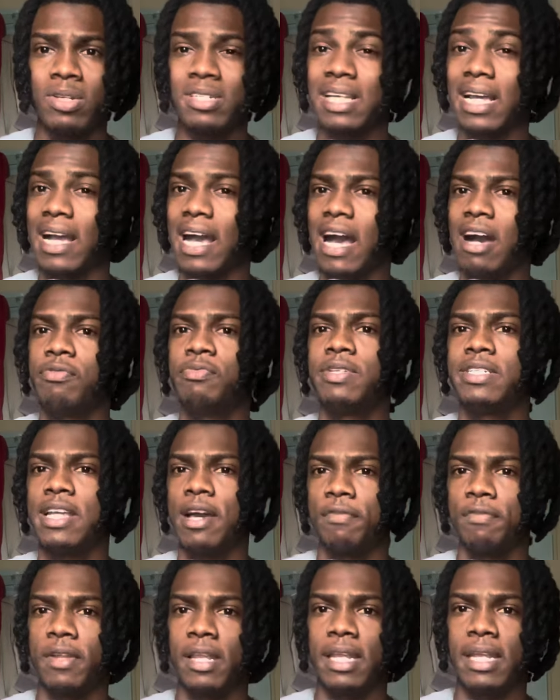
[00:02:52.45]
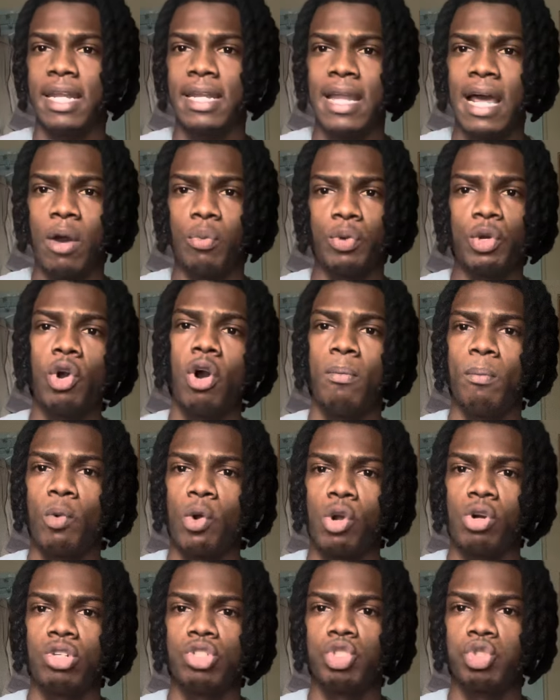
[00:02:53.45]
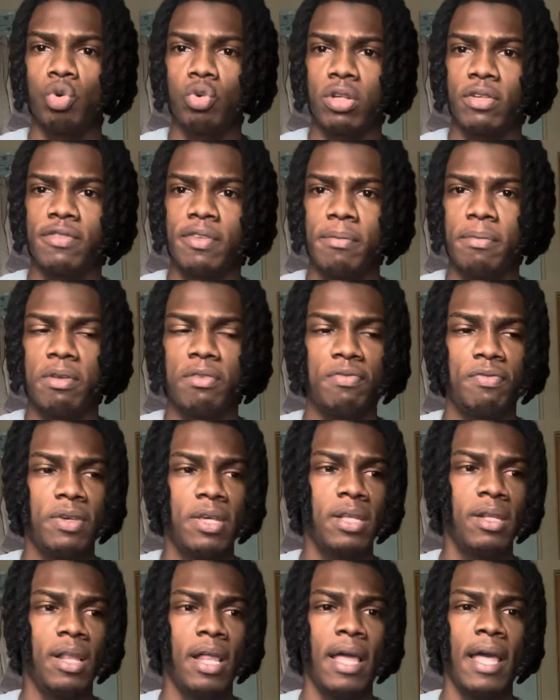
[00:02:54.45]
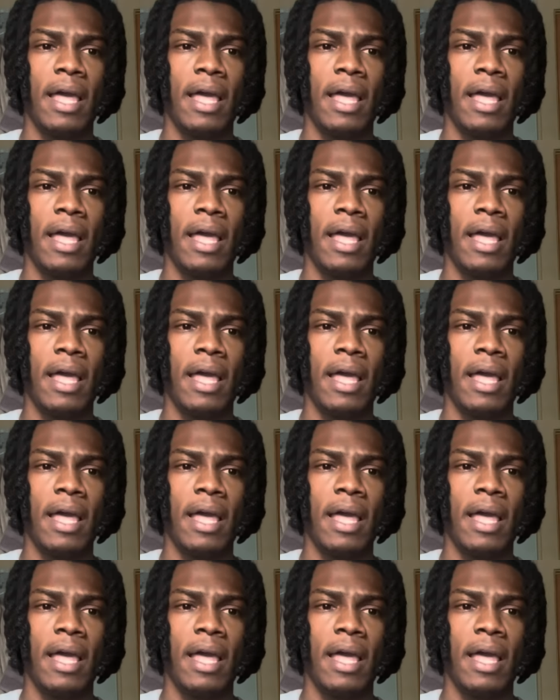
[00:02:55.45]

Second half, we definitely did that. We got more control of the midfield.